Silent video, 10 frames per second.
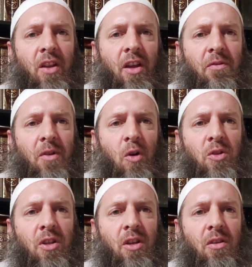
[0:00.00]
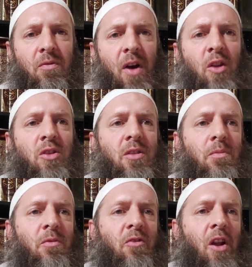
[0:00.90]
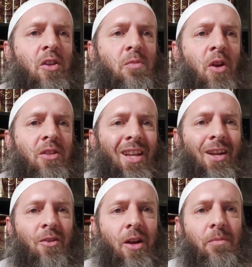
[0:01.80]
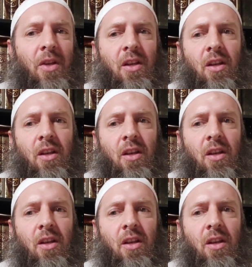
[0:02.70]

that goes and follows follows me on Telegram,